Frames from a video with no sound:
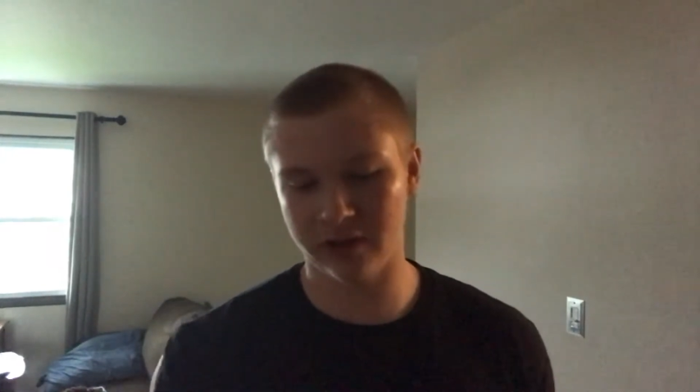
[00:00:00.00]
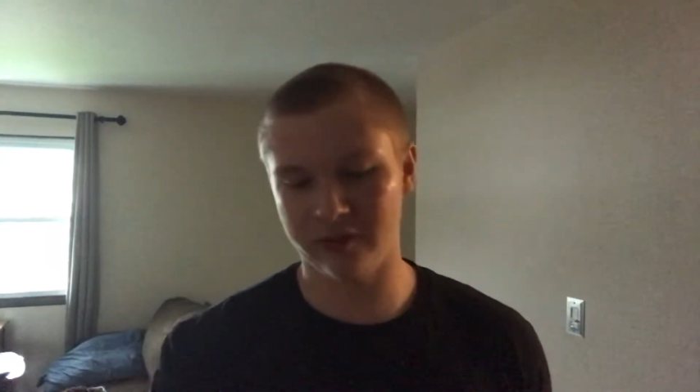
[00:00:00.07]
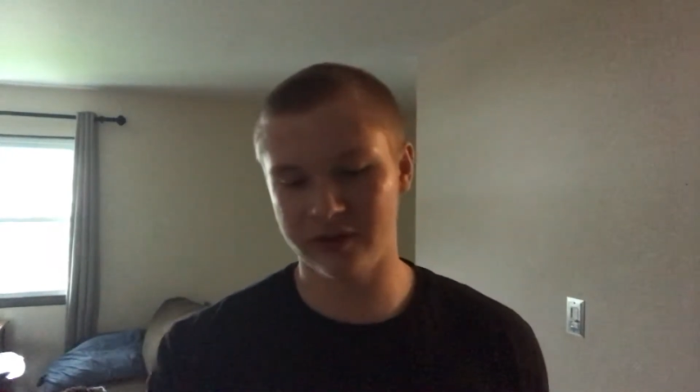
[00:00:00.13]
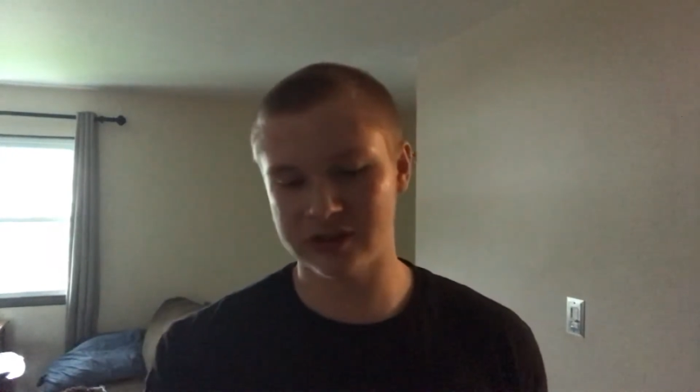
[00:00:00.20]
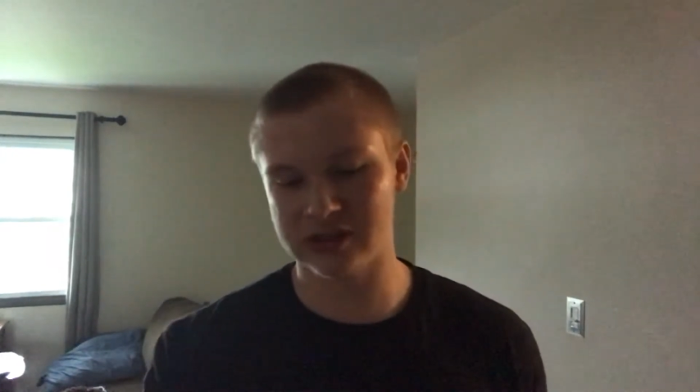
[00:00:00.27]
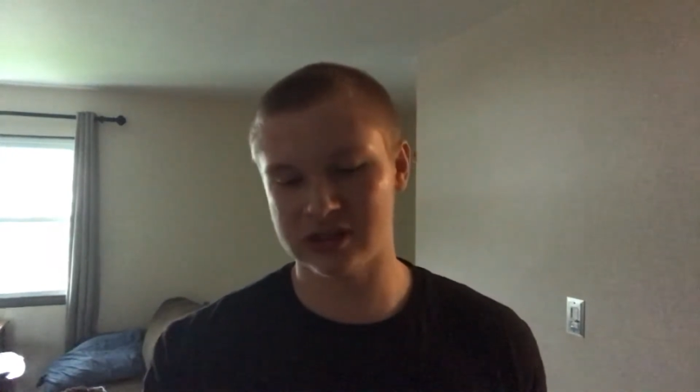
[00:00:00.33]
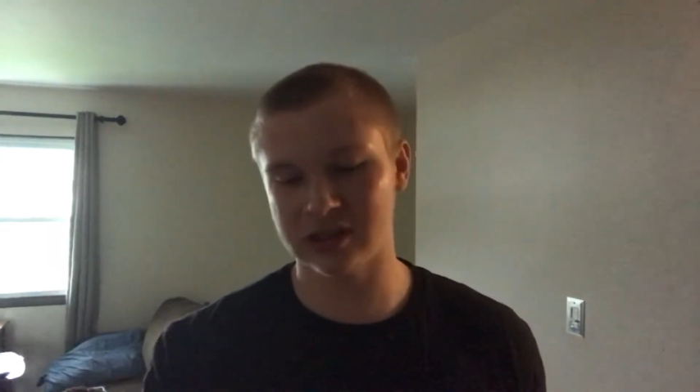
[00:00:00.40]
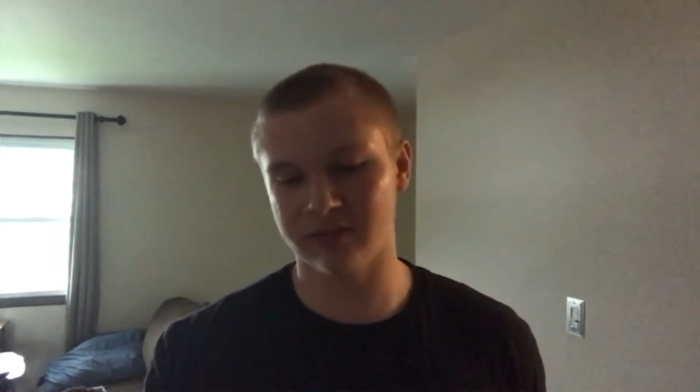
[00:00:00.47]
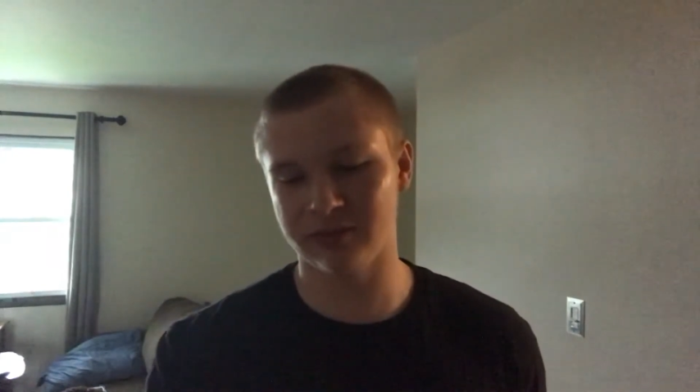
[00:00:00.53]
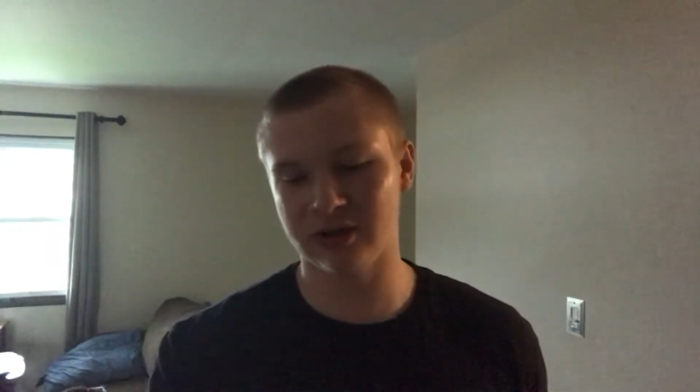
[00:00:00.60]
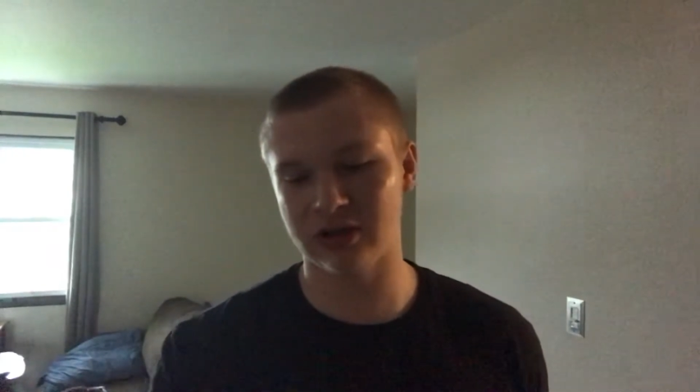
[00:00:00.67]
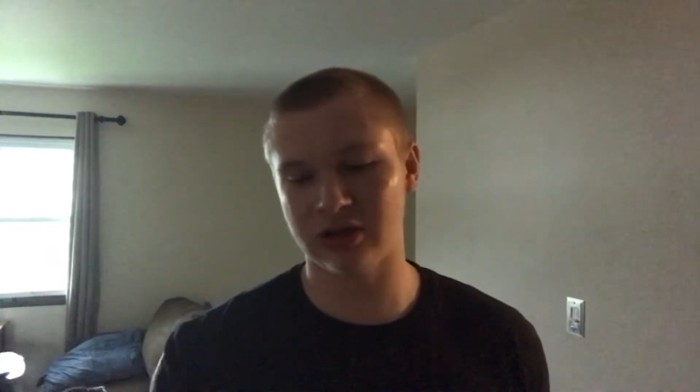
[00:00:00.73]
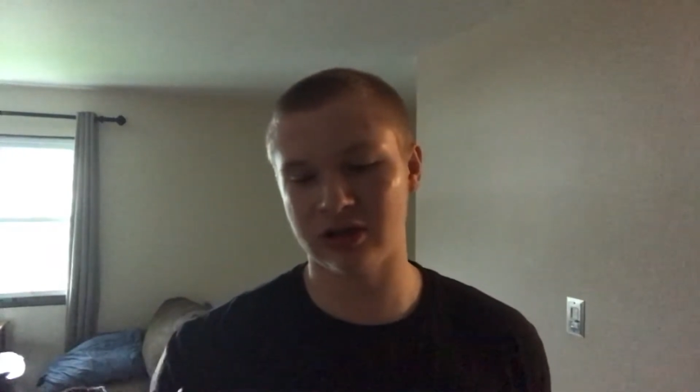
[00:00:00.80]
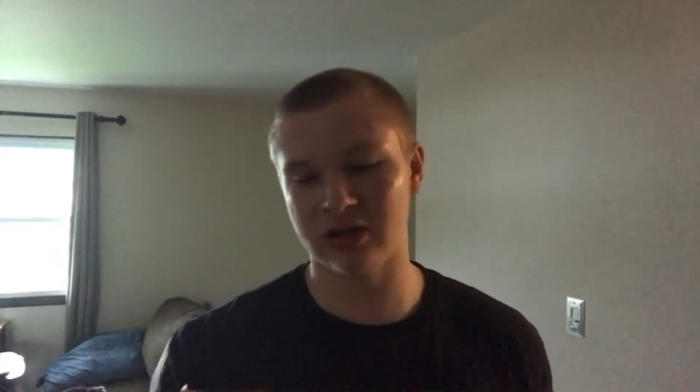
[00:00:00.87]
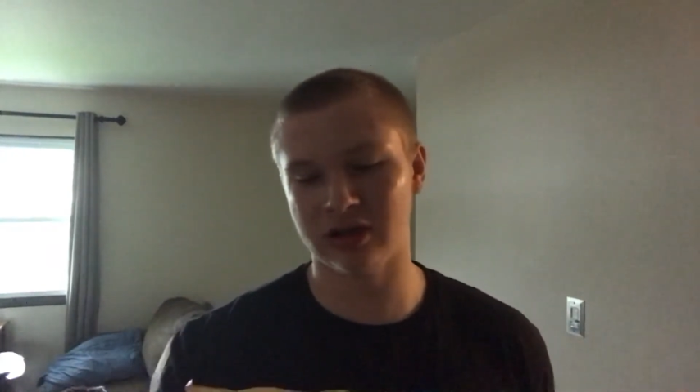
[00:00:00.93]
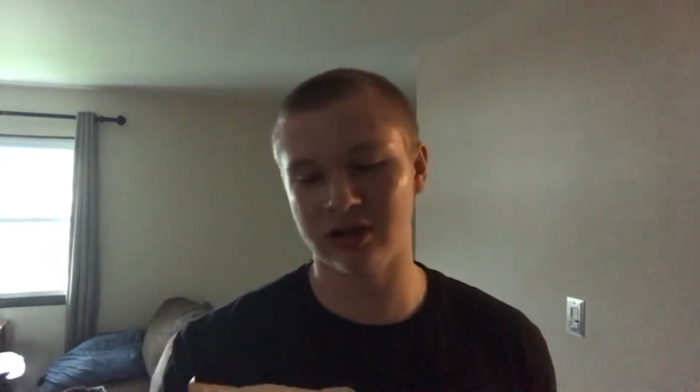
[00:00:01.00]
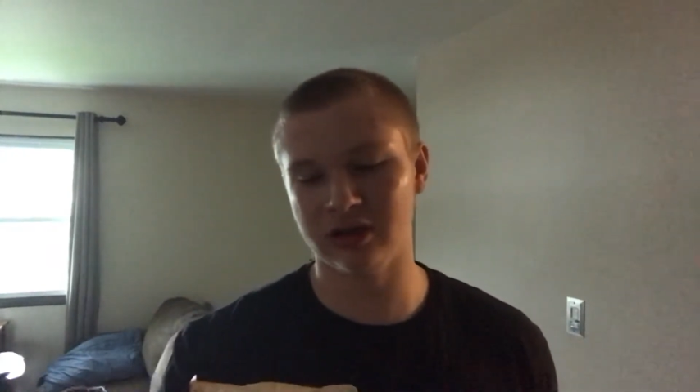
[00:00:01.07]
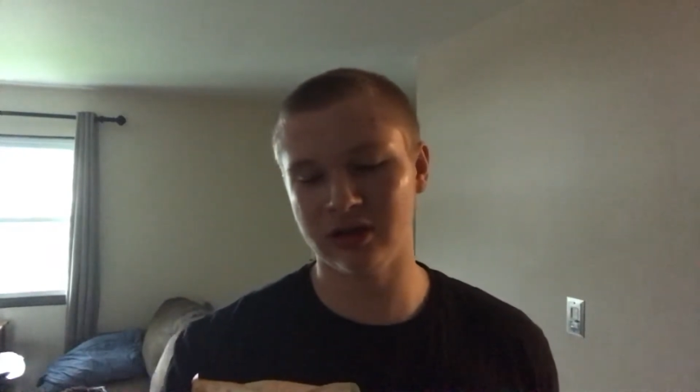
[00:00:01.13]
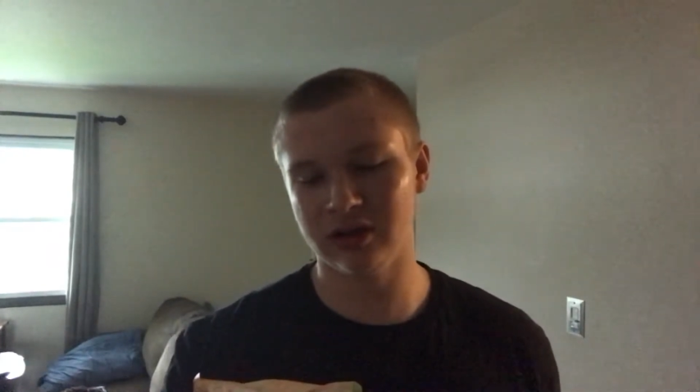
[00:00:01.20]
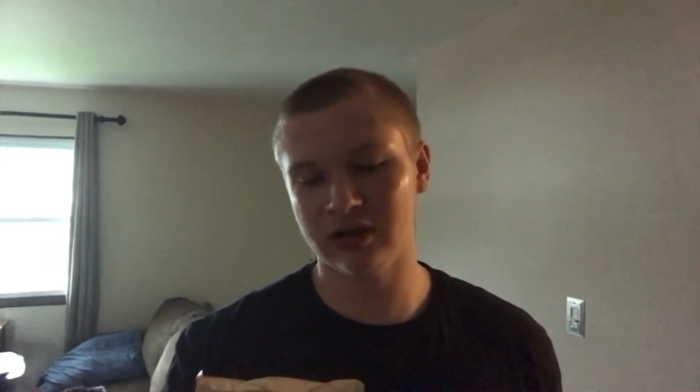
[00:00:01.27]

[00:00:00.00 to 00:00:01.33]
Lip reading: This is something good,